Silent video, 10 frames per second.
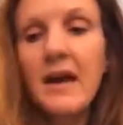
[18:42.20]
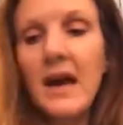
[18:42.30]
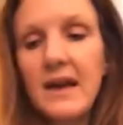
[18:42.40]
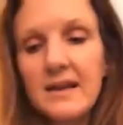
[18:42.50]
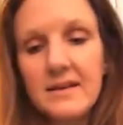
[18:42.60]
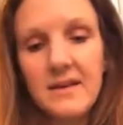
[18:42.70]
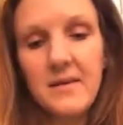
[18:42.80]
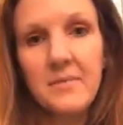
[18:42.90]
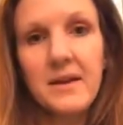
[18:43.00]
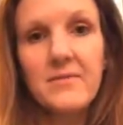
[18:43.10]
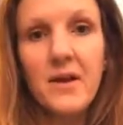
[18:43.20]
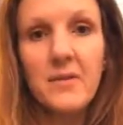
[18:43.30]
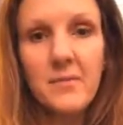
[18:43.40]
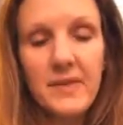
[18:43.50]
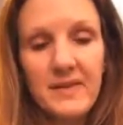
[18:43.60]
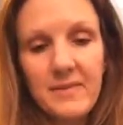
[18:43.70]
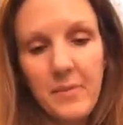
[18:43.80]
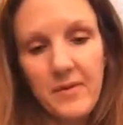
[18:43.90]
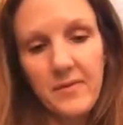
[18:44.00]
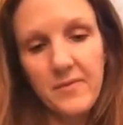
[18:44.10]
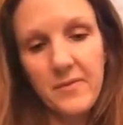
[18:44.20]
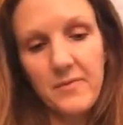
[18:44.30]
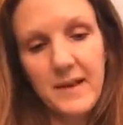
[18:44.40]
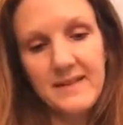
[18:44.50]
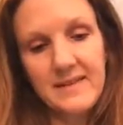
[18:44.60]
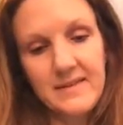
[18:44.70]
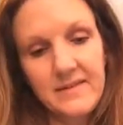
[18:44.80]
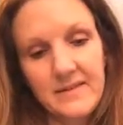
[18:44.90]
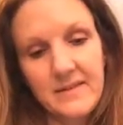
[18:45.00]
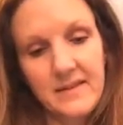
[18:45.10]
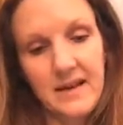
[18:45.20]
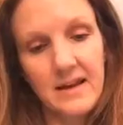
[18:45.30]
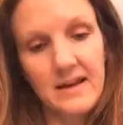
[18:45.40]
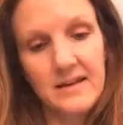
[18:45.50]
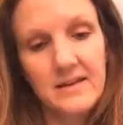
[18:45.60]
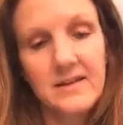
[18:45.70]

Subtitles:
And he wrote me this beautiful message inside